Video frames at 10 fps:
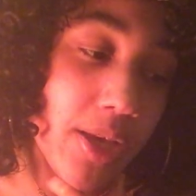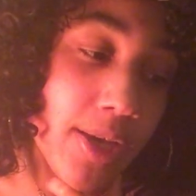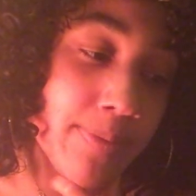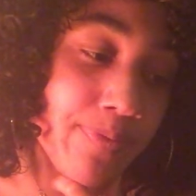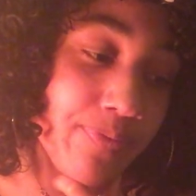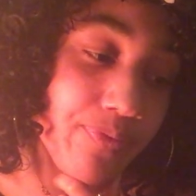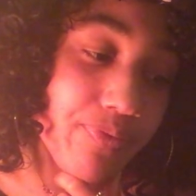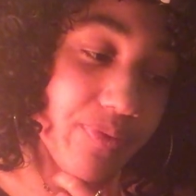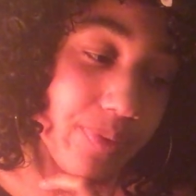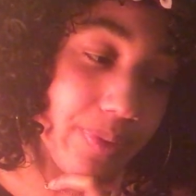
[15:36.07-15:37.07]

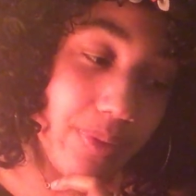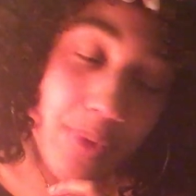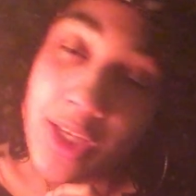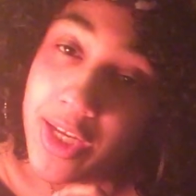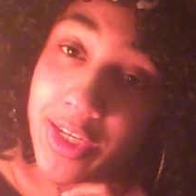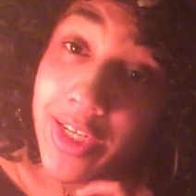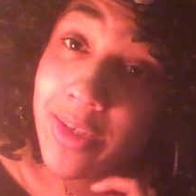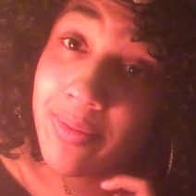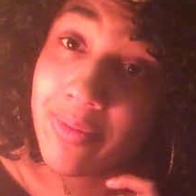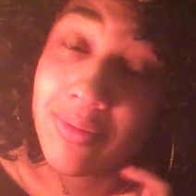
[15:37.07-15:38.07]
And yeah,